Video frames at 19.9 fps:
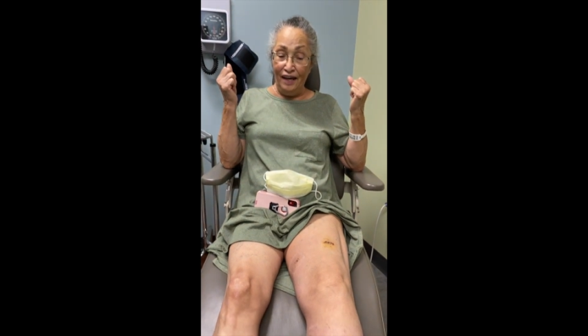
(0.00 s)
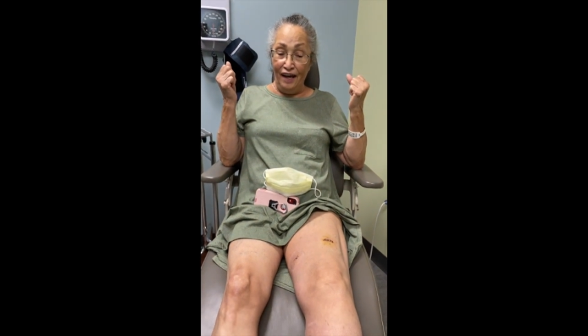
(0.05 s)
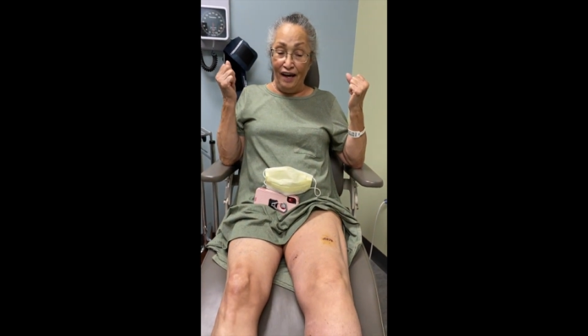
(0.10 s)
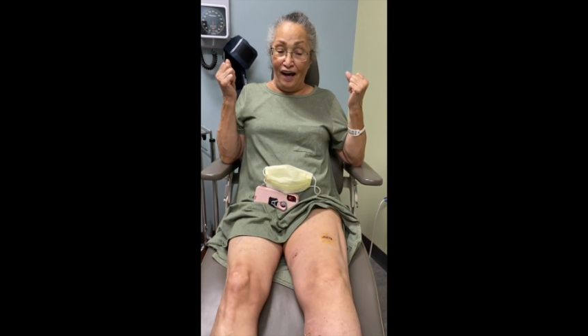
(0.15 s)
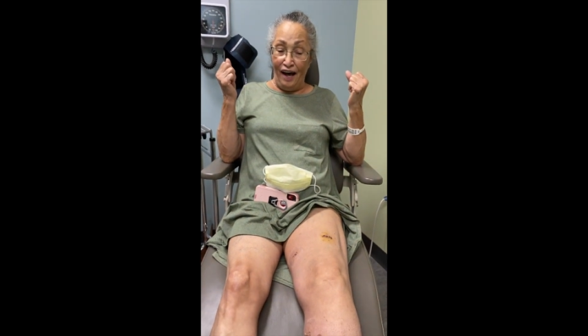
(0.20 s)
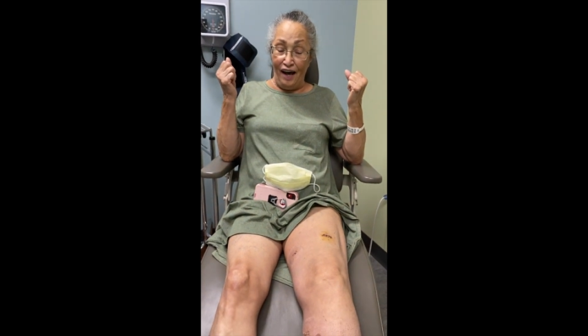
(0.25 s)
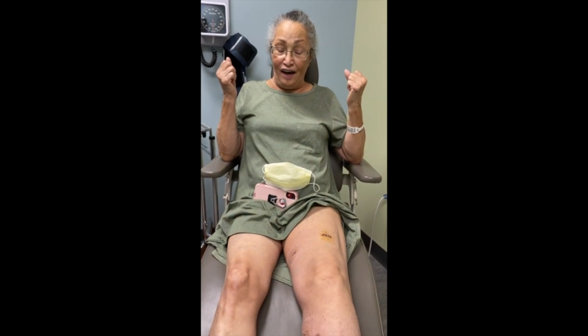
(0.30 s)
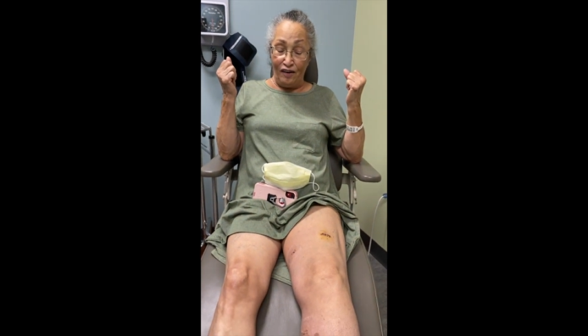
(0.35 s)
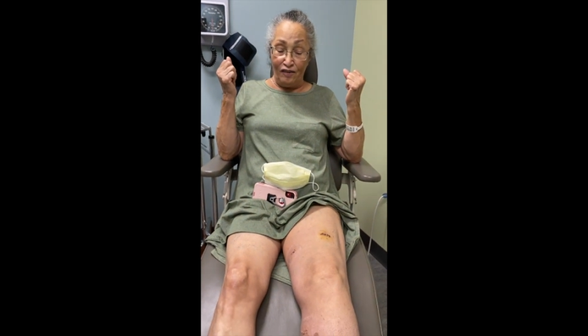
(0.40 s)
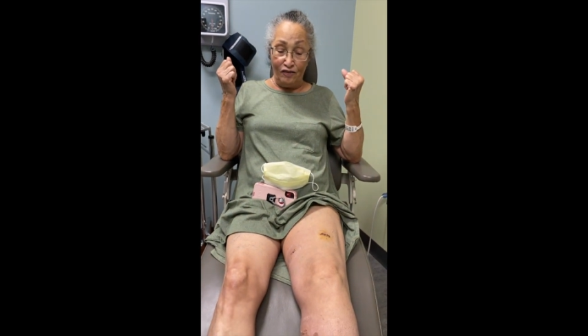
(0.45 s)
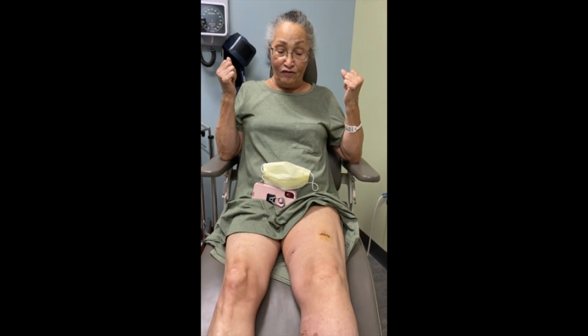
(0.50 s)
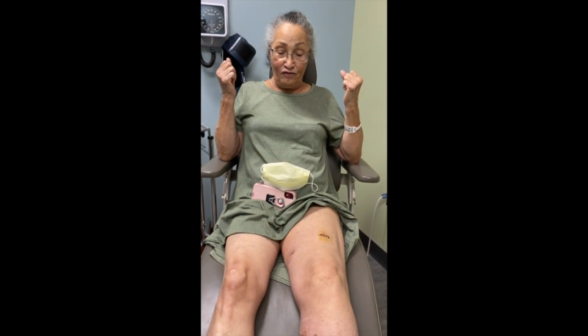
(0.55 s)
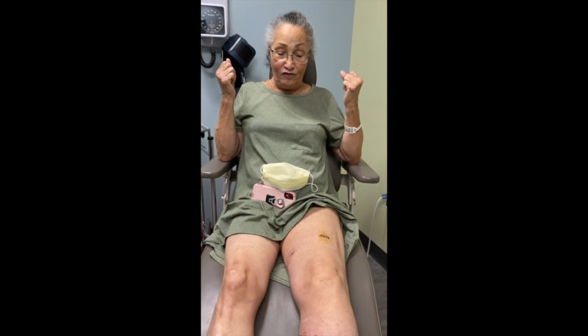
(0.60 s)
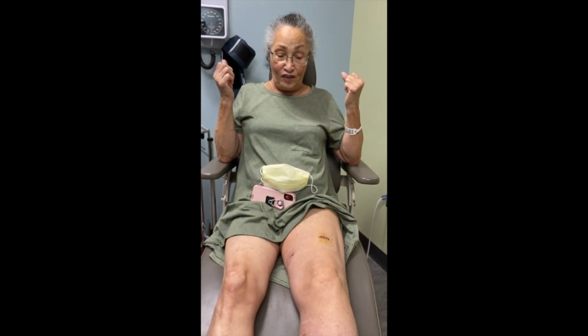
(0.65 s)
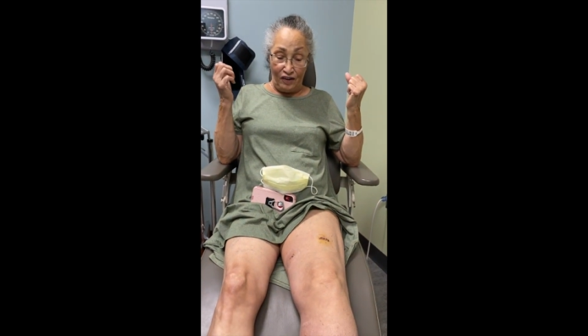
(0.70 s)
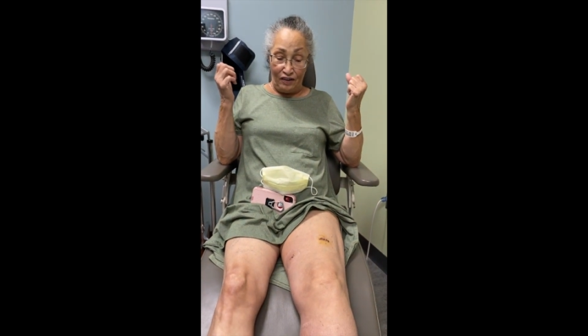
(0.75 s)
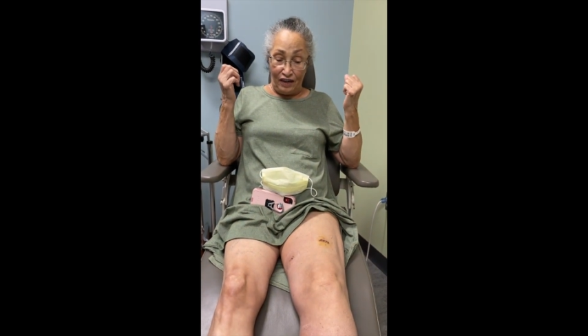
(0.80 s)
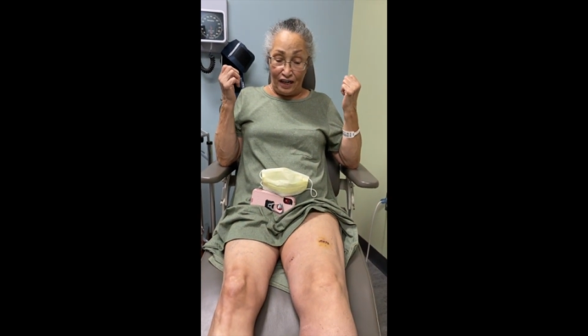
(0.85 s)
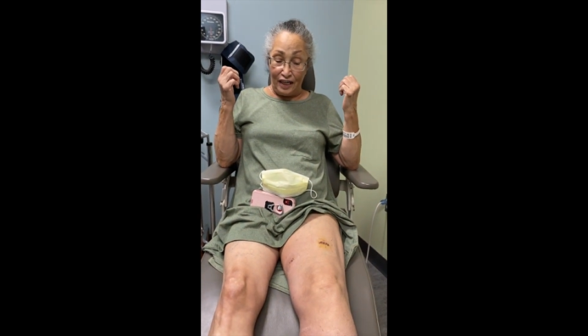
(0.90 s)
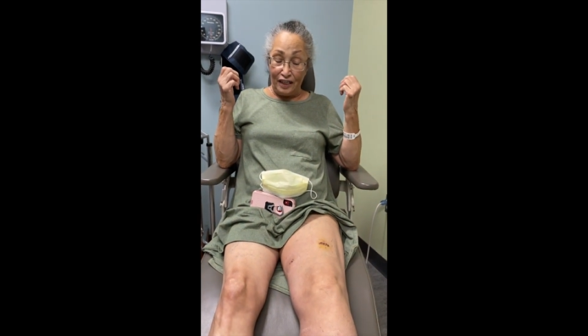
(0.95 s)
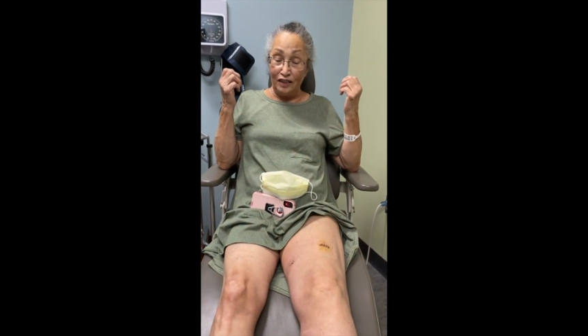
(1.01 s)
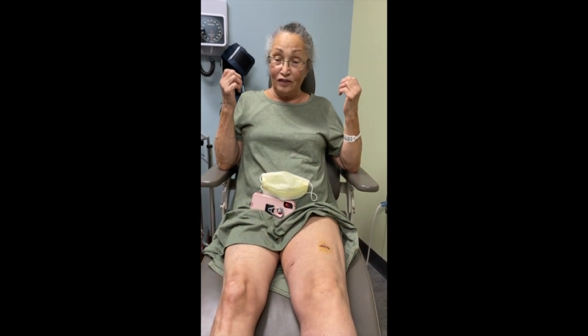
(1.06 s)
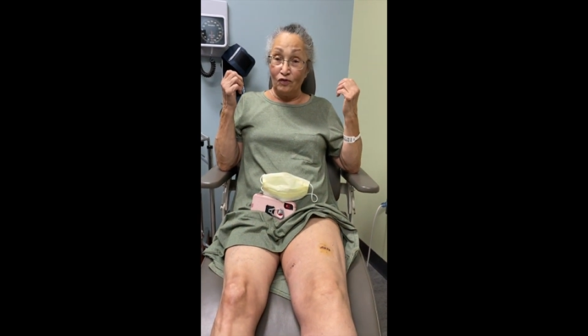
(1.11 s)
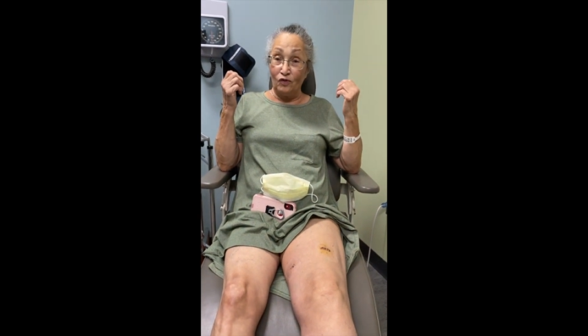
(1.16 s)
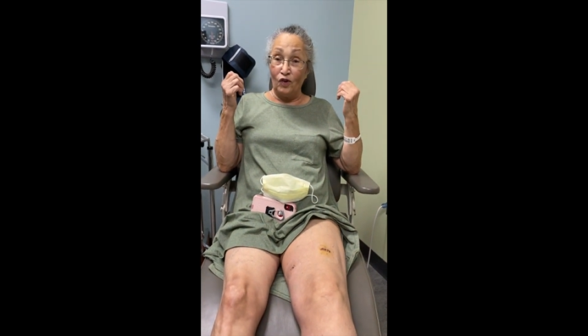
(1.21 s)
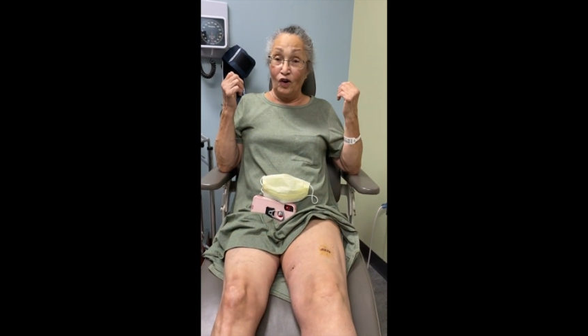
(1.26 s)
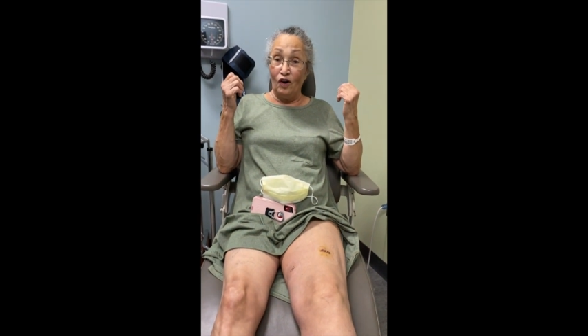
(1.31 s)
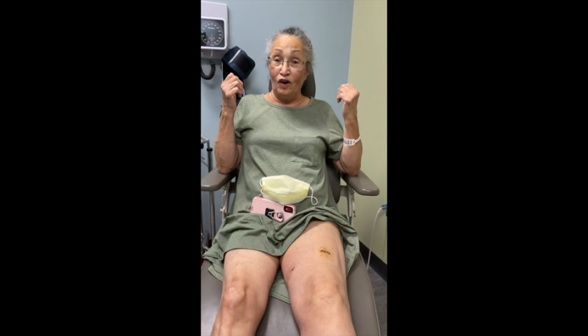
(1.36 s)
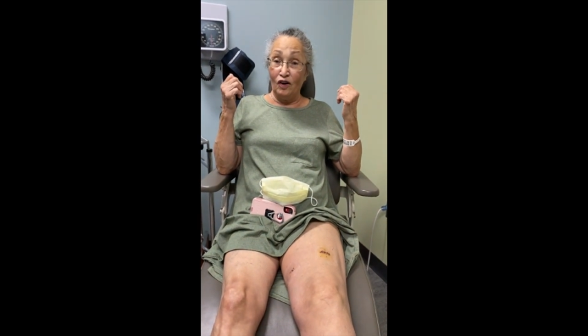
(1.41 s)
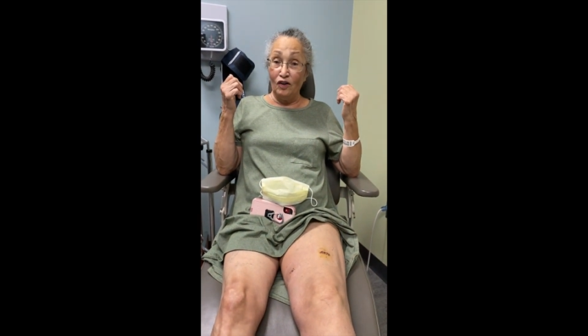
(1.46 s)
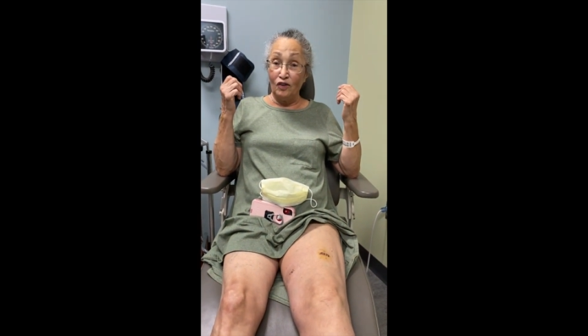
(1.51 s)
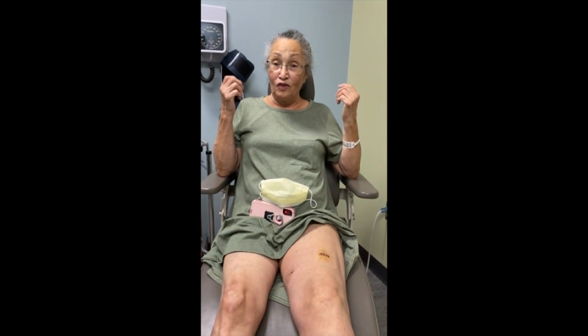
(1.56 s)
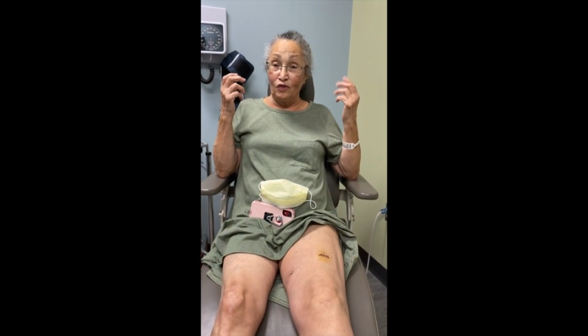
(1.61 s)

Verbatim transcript: how far I can walk or